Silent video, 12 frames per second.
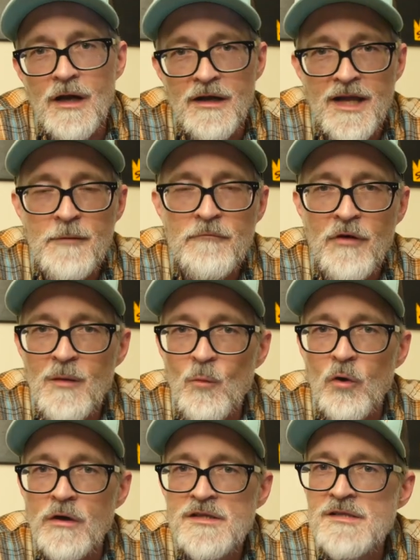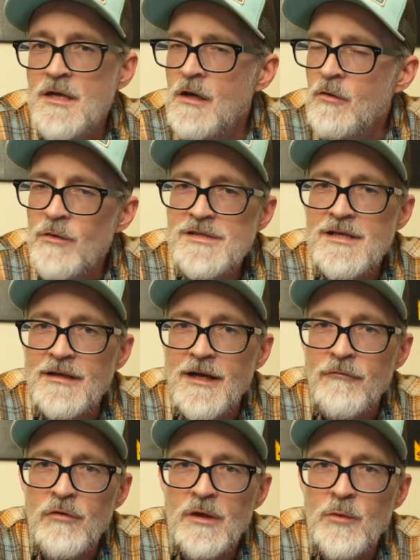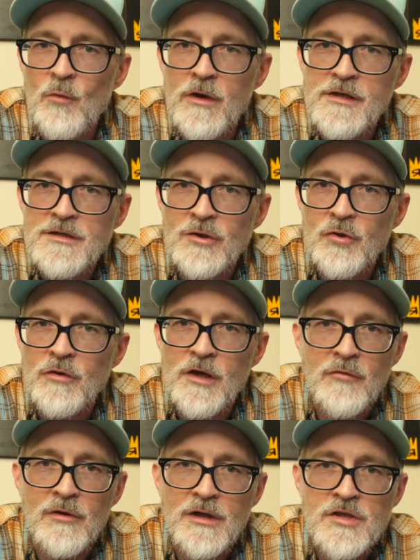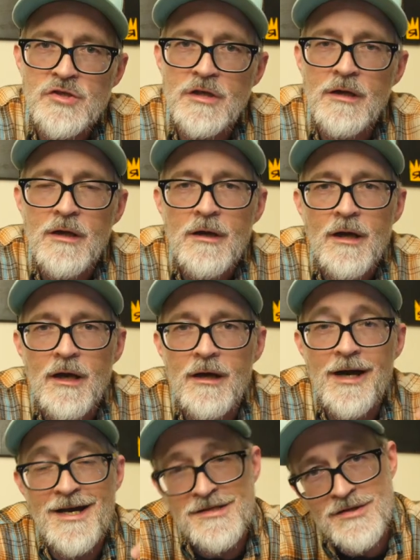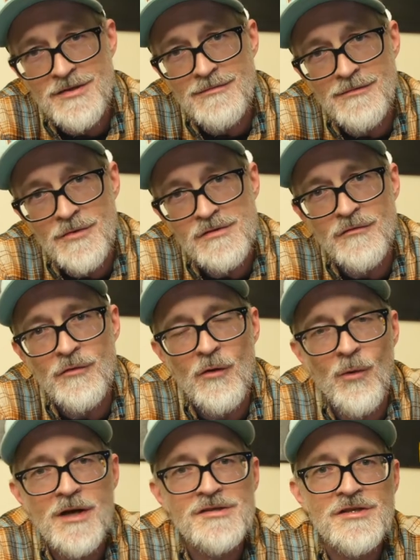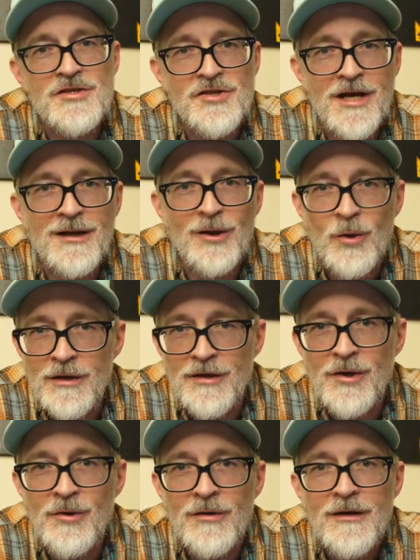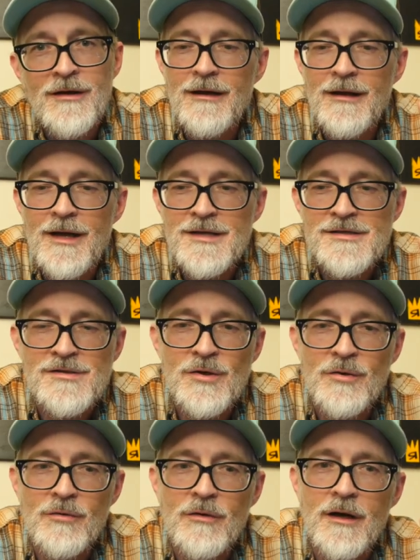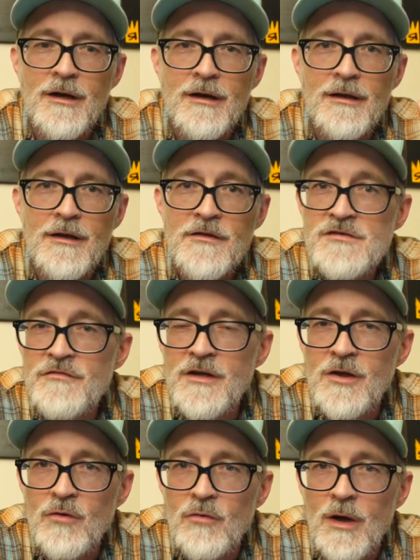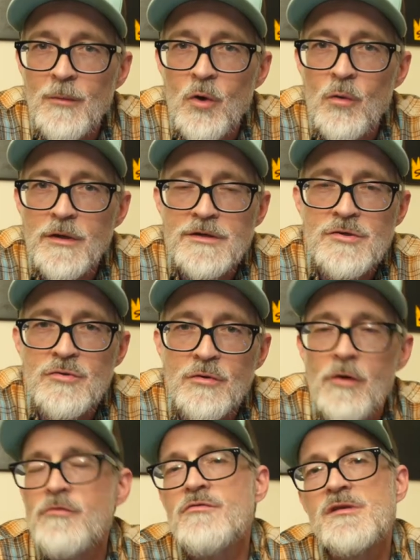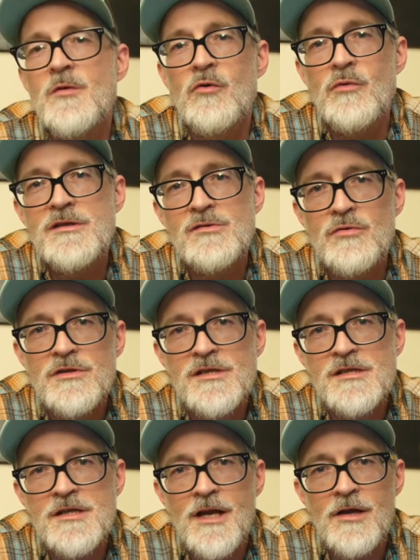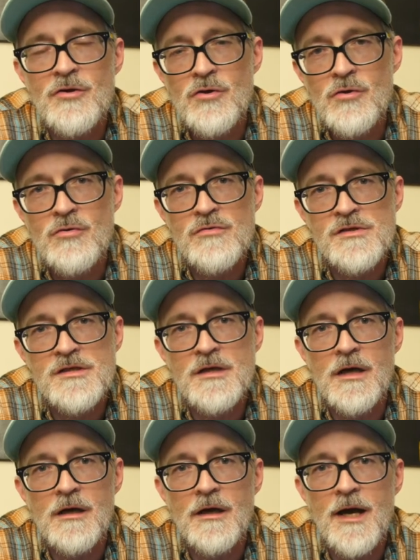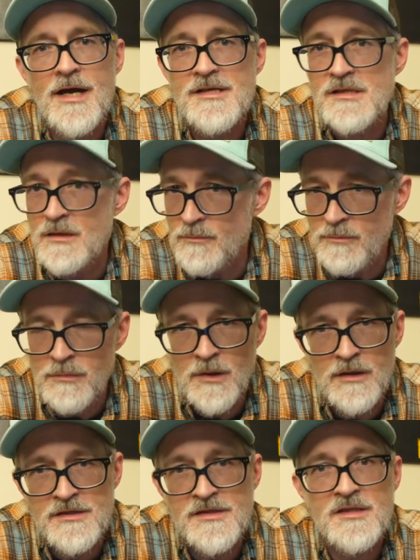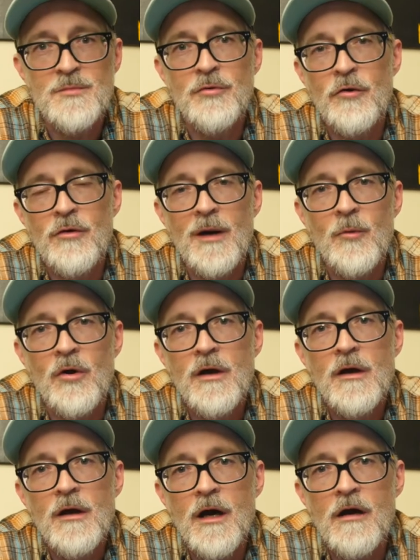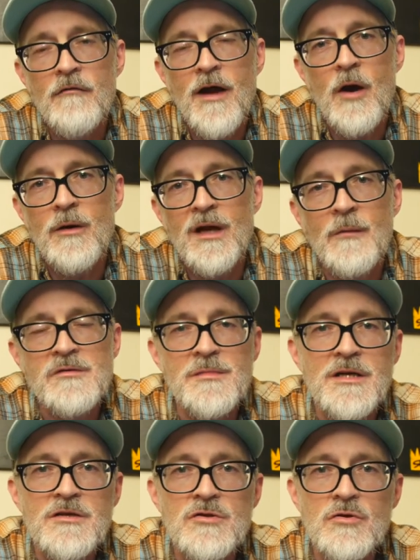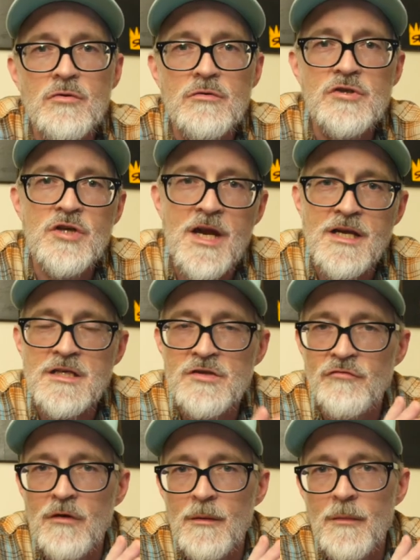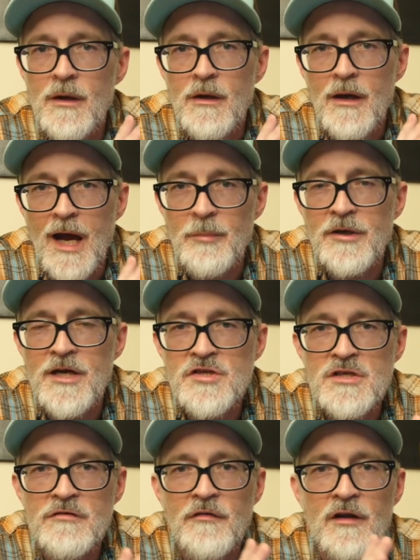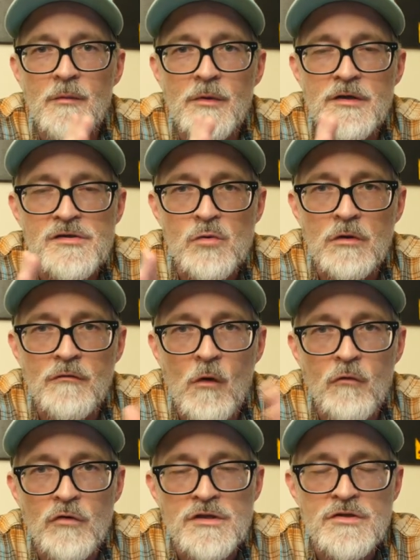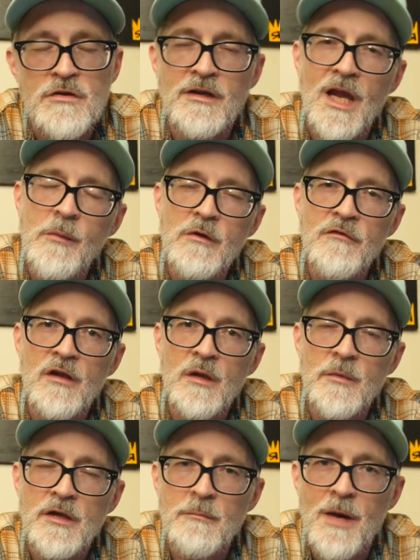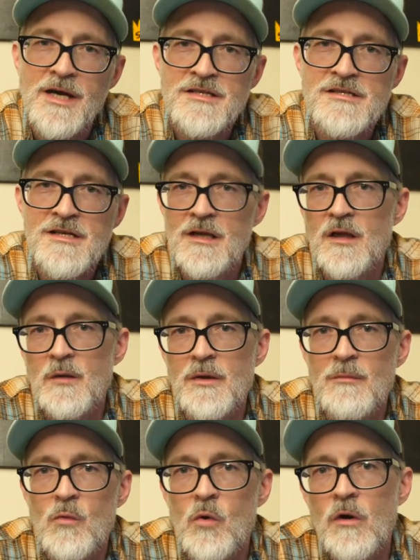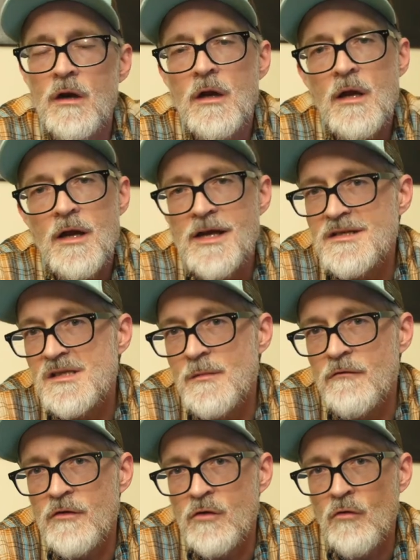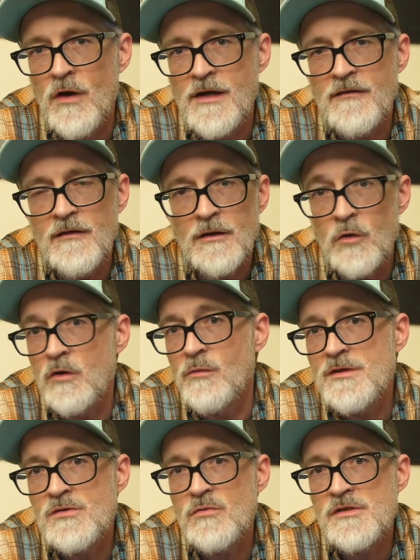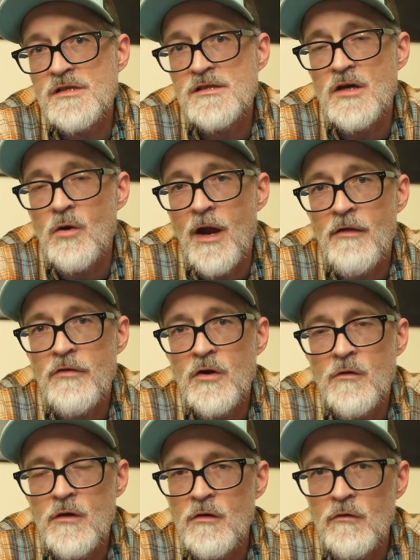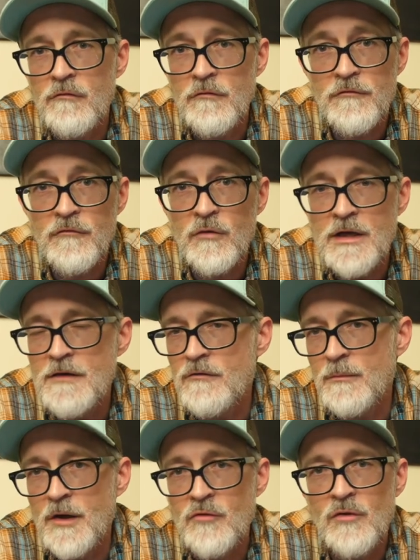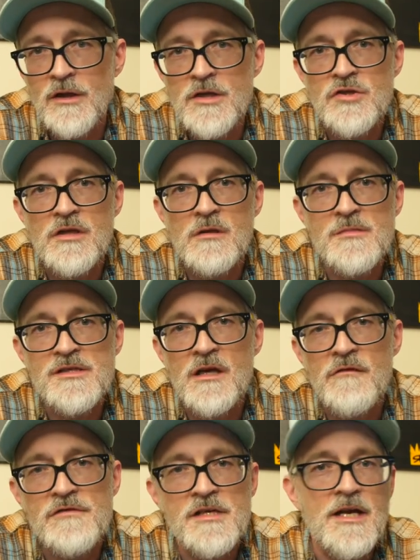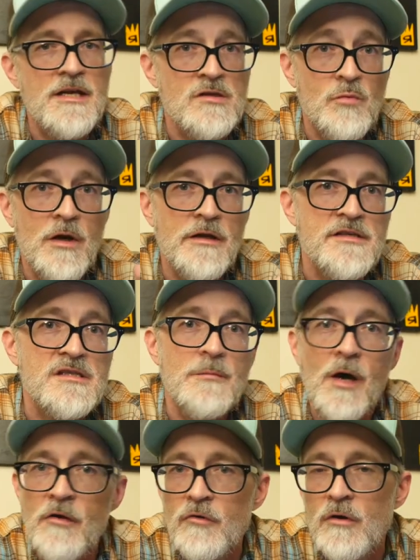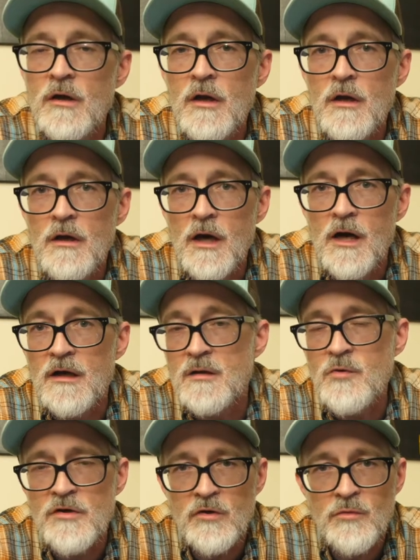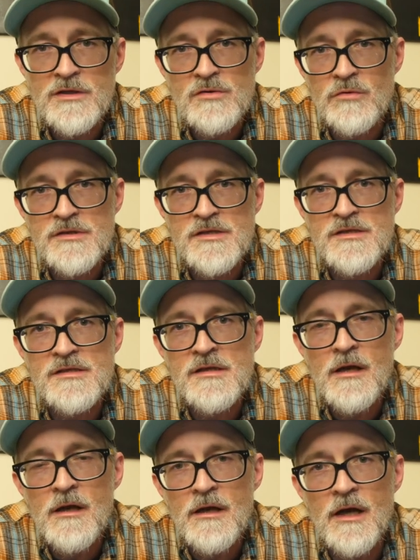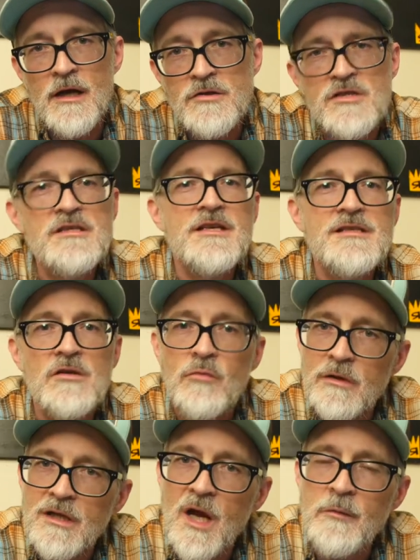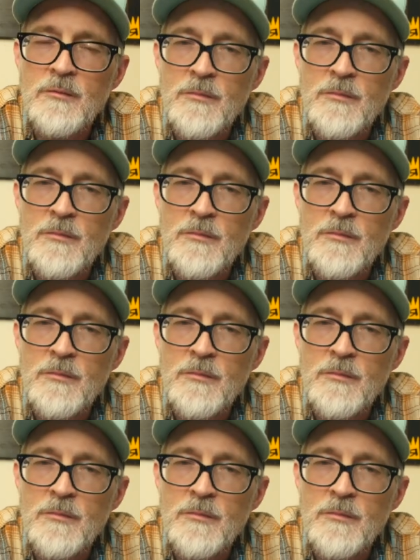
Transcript: game frameworks. Recently, I've really been wanting to learn Unreal Engine, as those of you that watch this channel already know. And so in this video, I'm going to go through some of the resources that I used as a existing programmer of how it helped me to change from application development sort of over into the game development mindset a little bit more, and some of the great learning resources that are out there that are for free from Unreal Engine themselves, as well as some other community resources. Just things that really helped